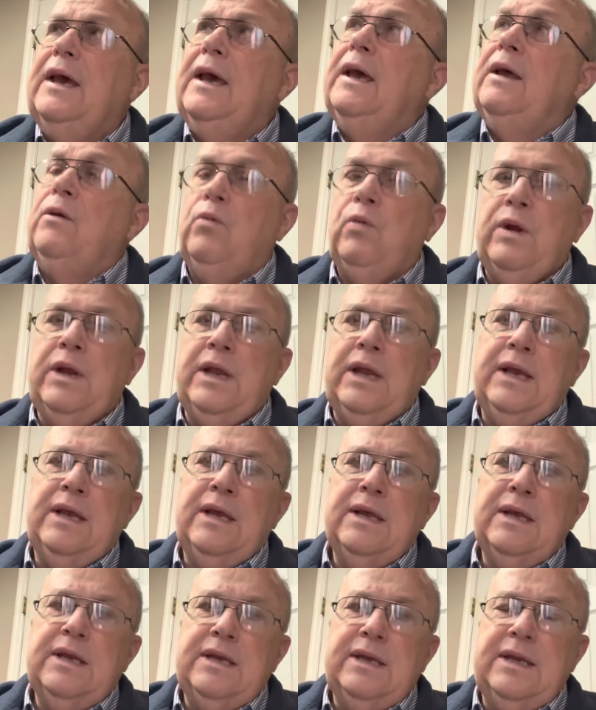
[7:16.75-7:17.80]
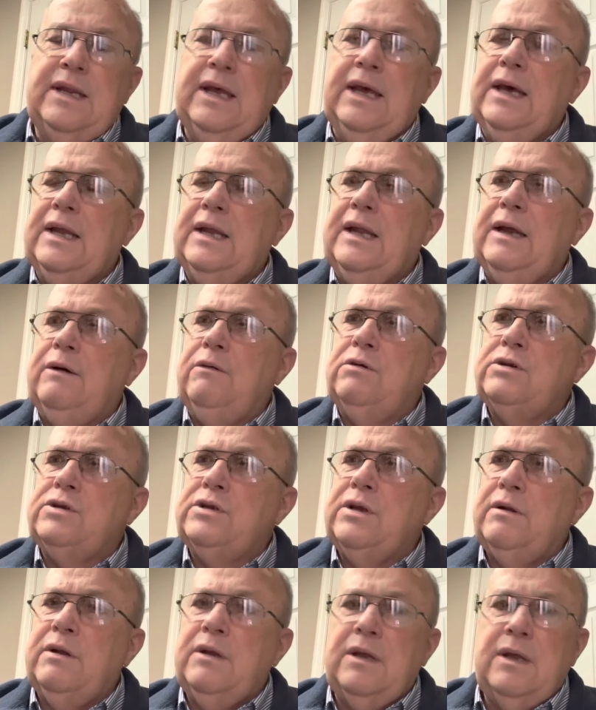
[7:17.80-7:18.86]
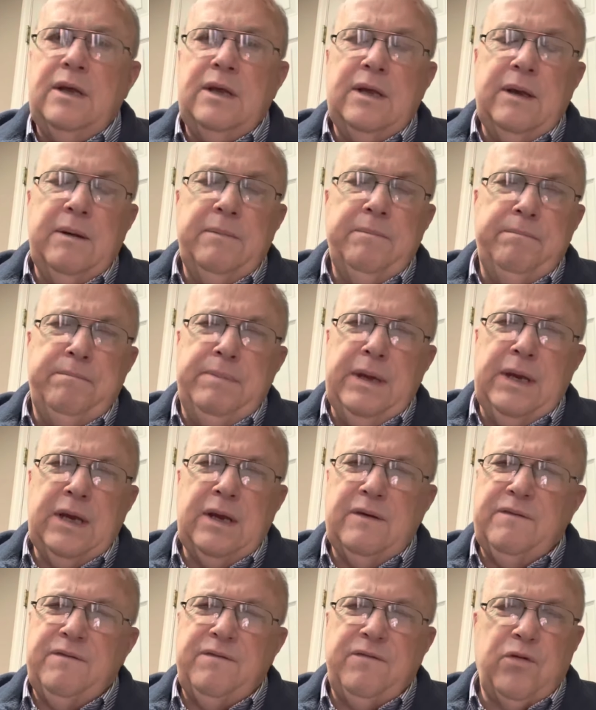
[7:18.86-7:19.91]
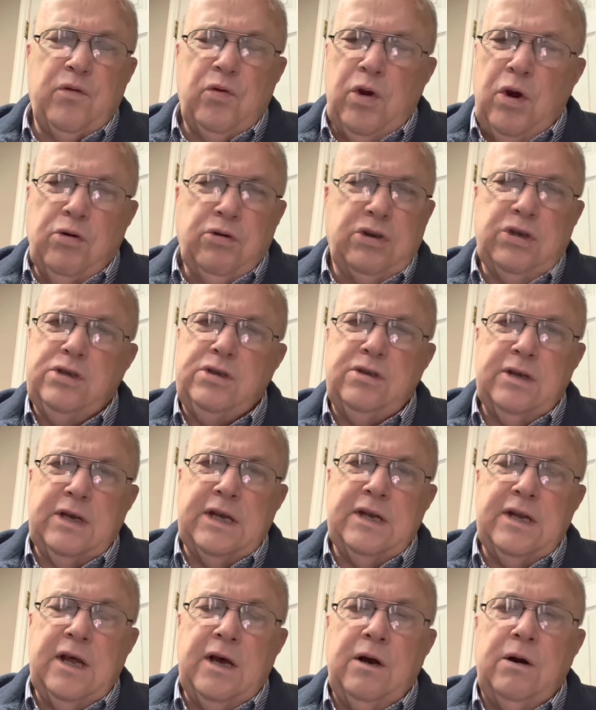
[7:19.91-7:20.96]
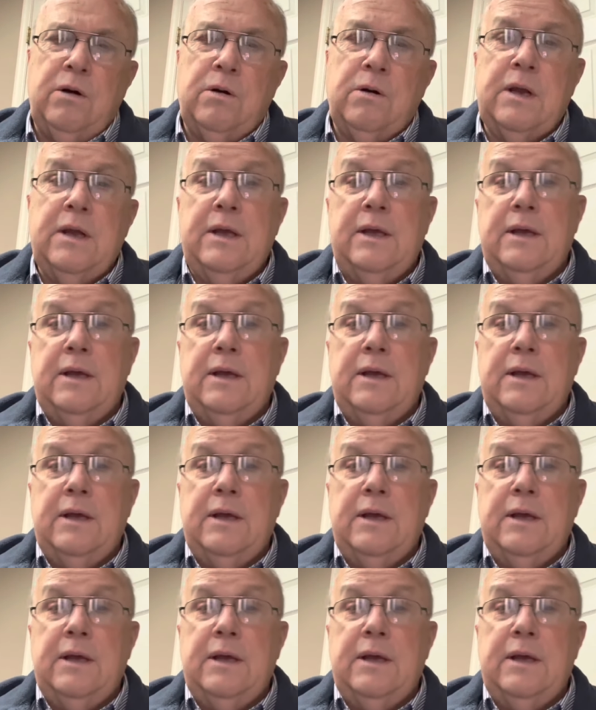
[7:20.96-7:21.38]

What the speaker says: And when he did, there was a big, ferocious-looking dog